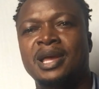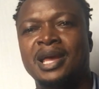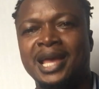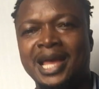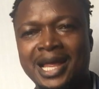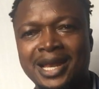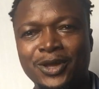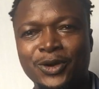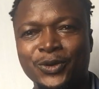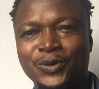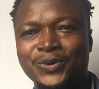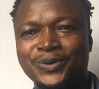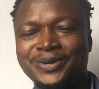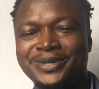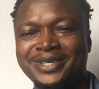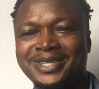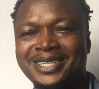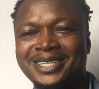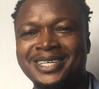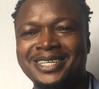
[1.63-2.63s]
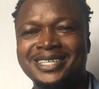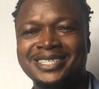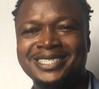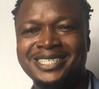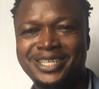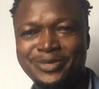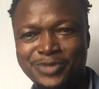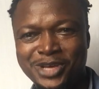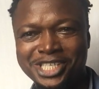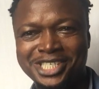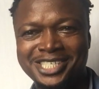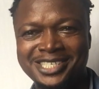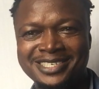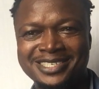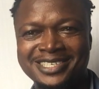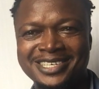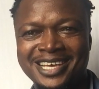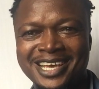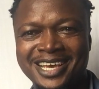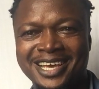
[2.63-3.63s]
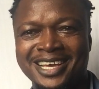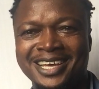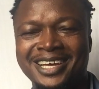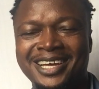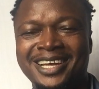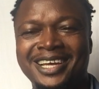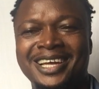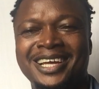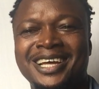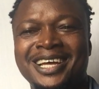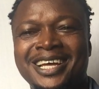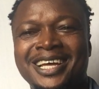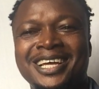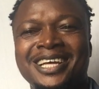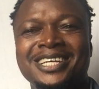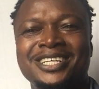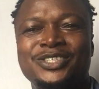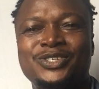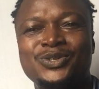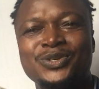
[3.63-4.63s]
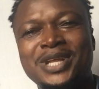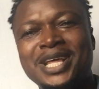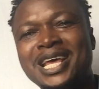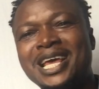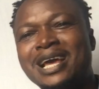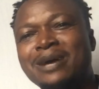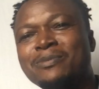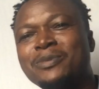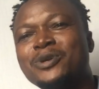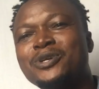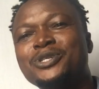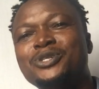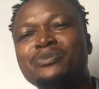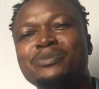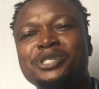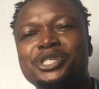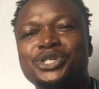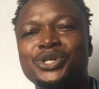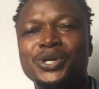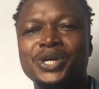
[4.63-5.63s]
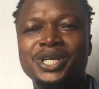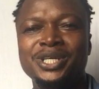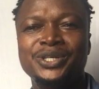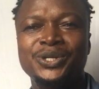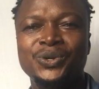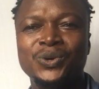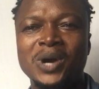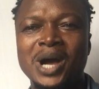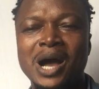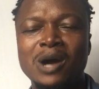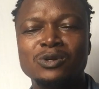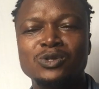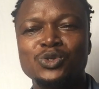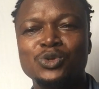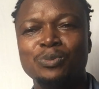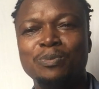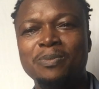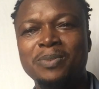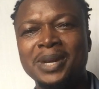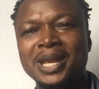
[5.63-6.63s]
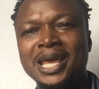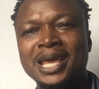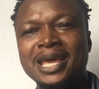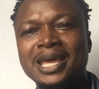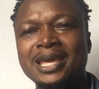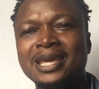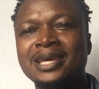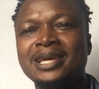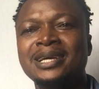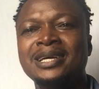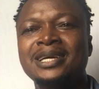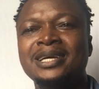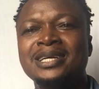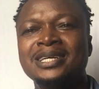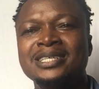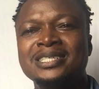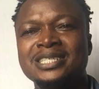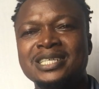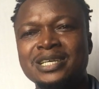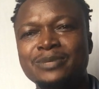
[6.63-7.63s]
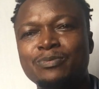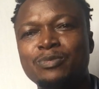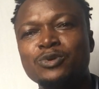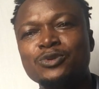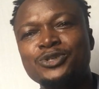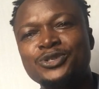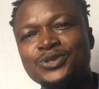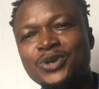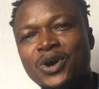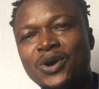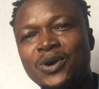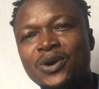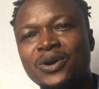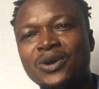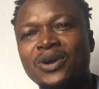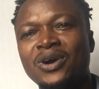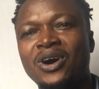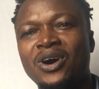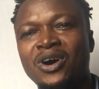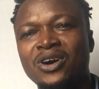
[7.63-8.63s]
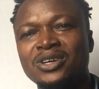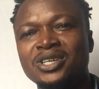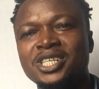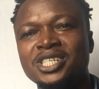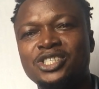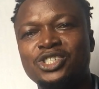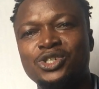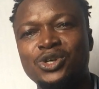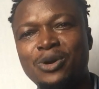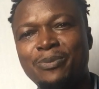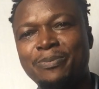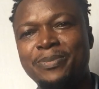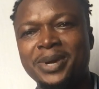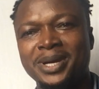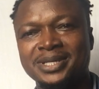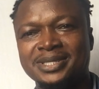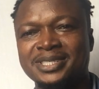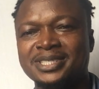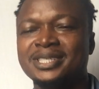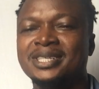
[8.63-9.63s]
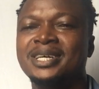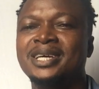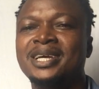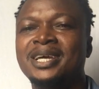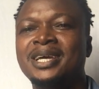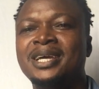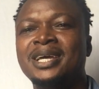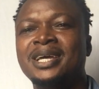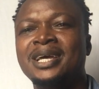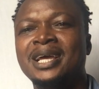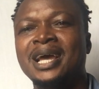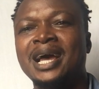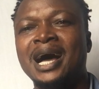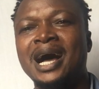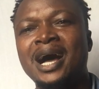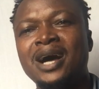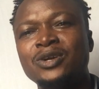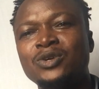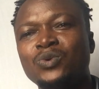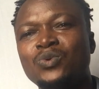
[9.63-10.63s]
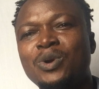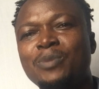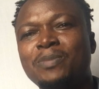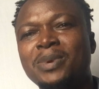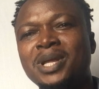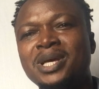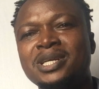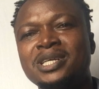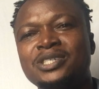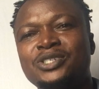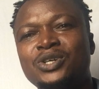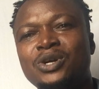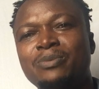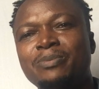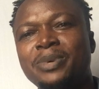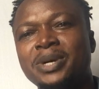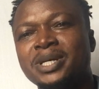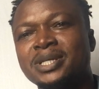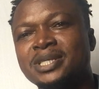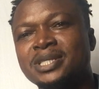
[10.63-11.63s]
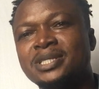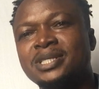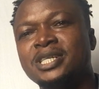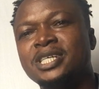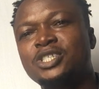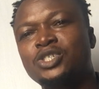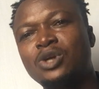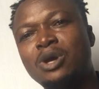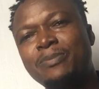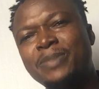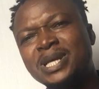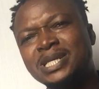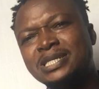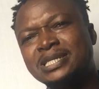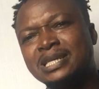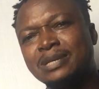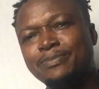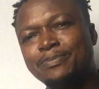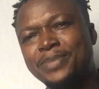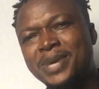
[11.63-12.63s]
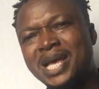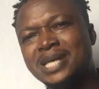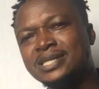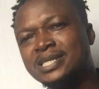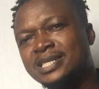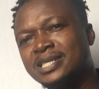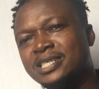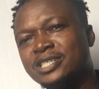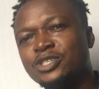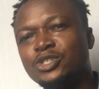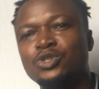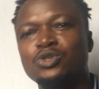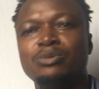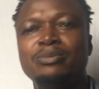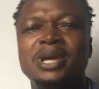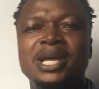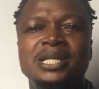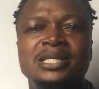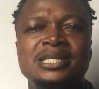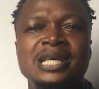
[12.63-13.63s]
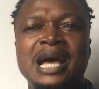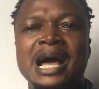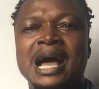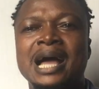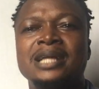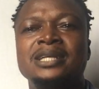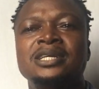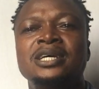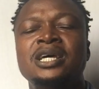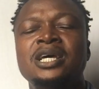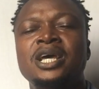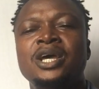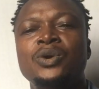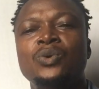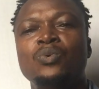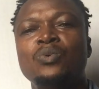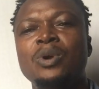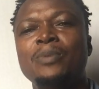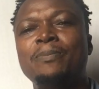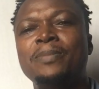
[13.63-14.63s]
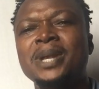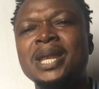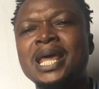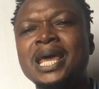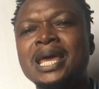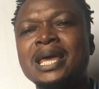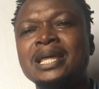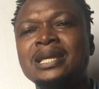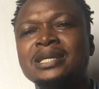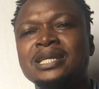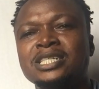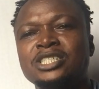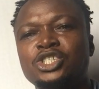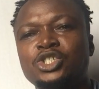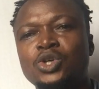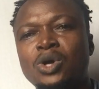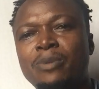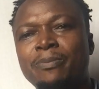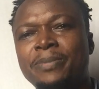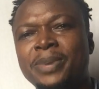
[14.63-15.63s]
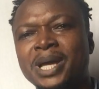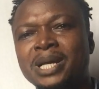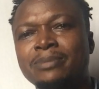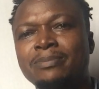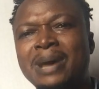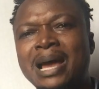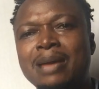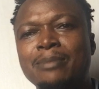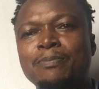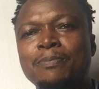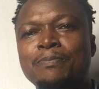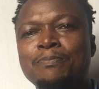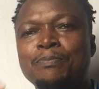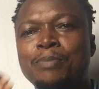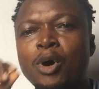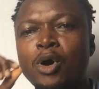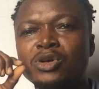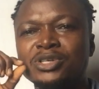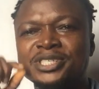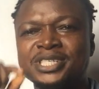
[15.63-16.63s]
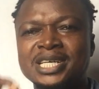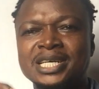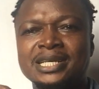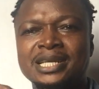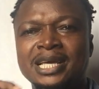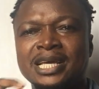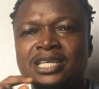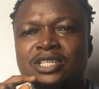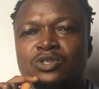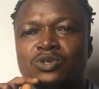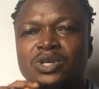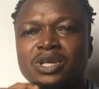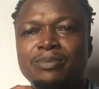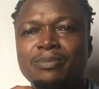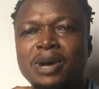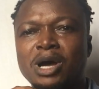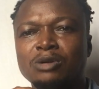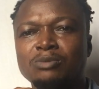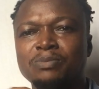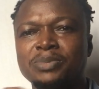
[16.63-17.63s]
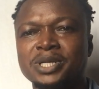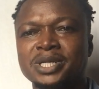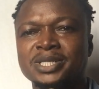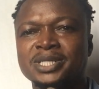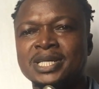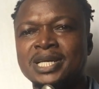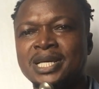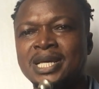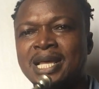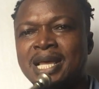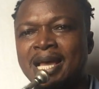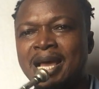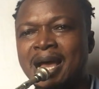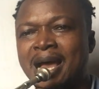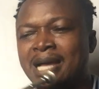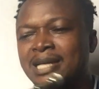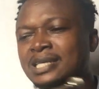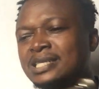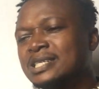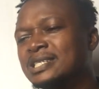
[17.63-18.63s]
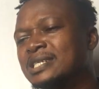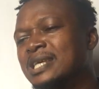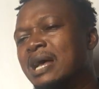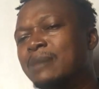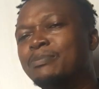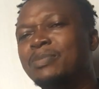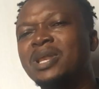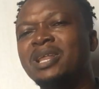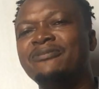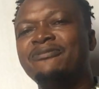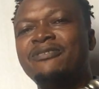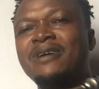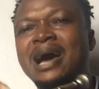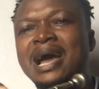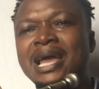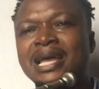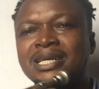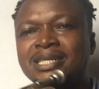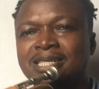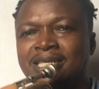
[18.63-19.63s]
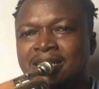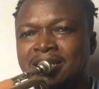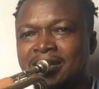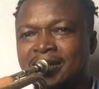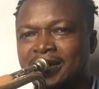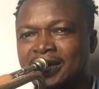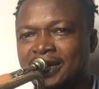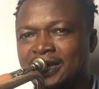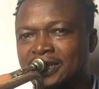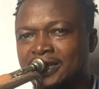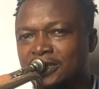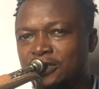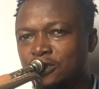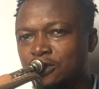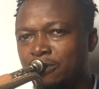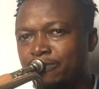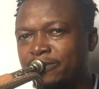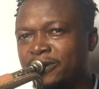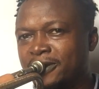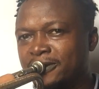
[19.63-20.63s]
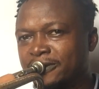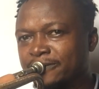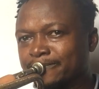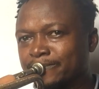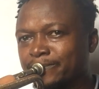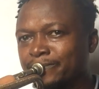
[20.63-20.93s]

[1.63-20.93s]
Hello, Dimeji is here. Today I'm going to be showing you how to play simple song on the trumpet. How do we play the trumpet? The trumpet is a piercing instrument and we play the trumpet by buzzing into the mouthpiece and it is amplified in the trumpet.